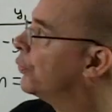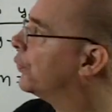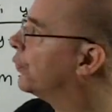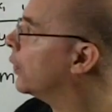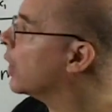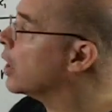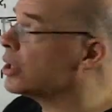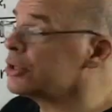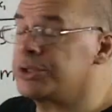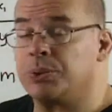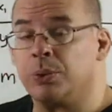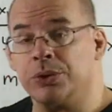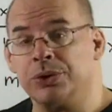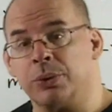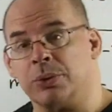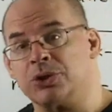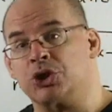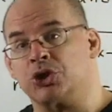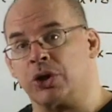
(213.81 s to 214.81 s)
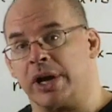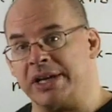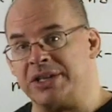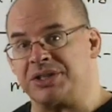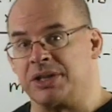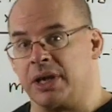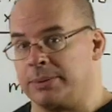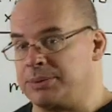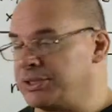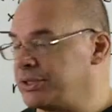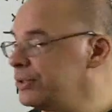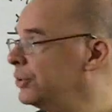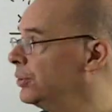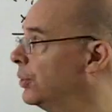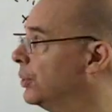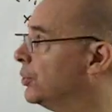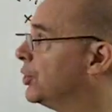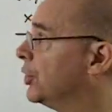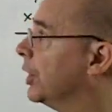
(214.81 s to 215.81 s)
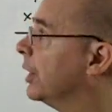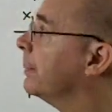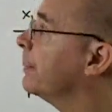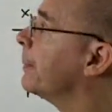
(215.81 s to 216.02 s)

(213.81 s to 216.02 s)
First, we'll do a straight substitution.